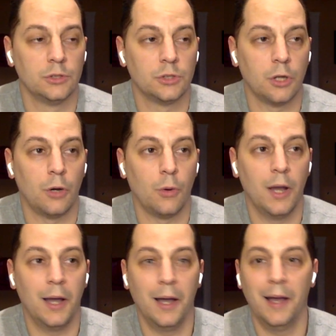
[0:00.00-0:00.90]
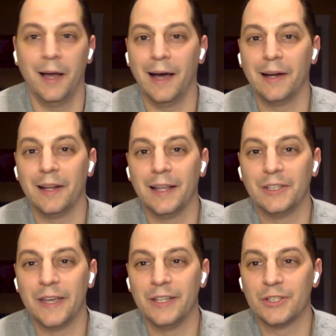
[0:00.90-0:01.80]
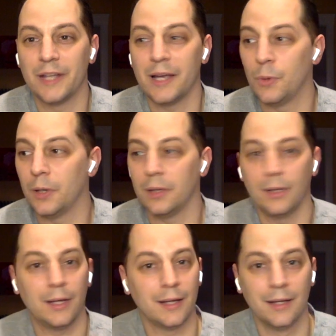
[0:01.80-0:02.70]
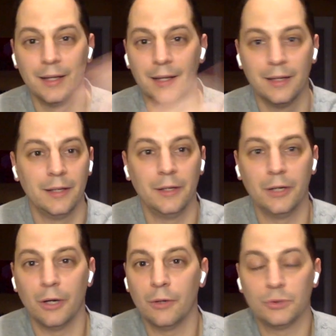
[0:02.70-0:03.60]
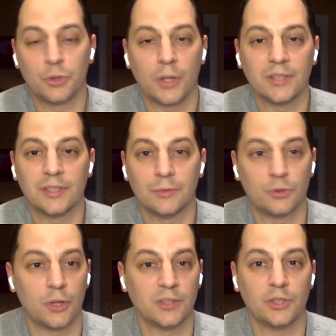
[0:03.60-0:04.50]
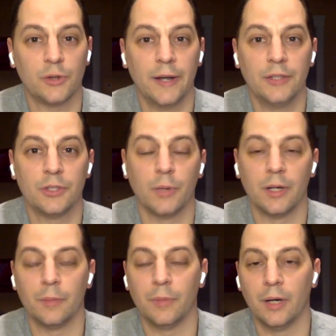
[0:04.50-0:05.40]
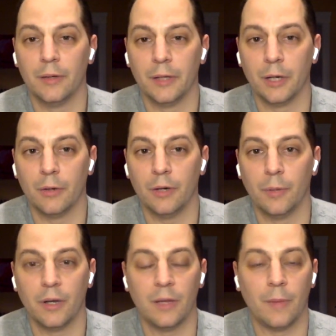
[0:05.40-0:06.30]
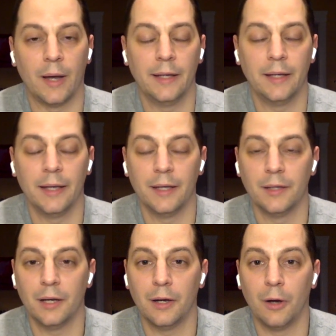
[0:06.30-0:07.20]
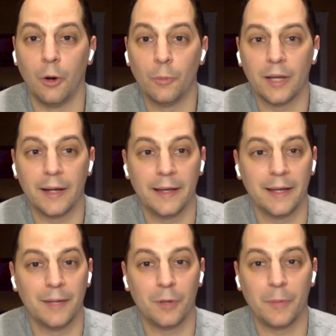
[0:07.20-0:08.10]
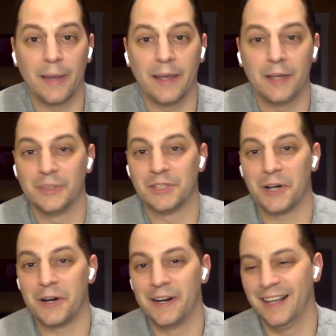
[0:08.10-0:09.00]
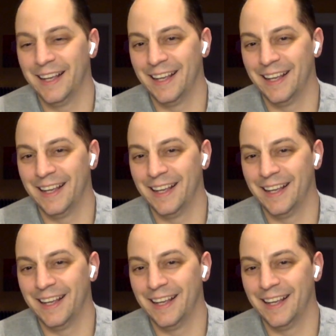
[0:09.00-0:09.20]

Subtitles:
So how did I change that? Well, you know, trust a stranger with a book of mine, and hope that I get a book back in return.